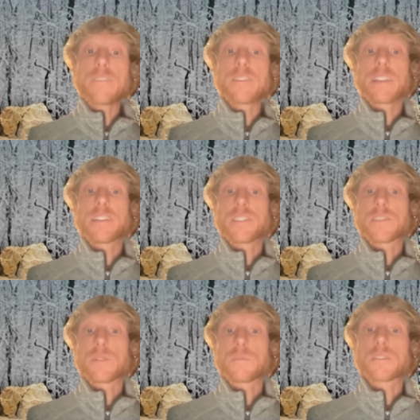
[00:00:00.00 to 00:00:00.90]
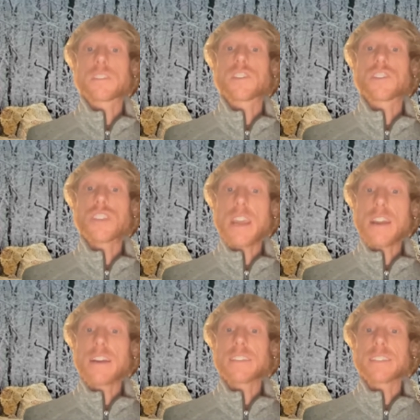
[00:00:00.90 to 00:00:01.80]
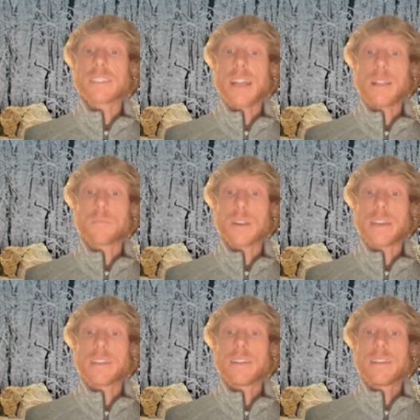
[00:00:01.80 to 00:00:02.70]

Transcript: religious groups to share and celebrate